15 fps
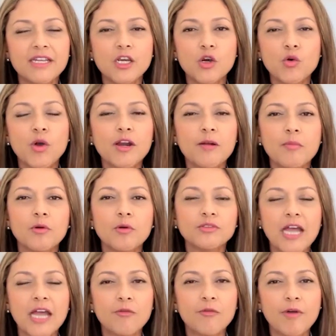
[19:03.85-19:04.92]
incredible
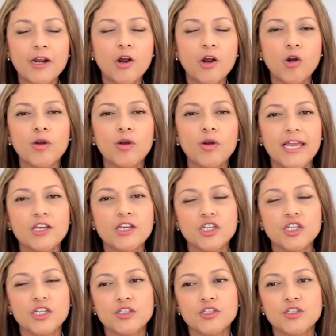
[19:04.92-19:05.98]
direct
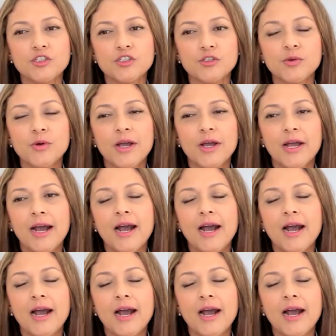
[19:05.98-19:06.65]
correlation to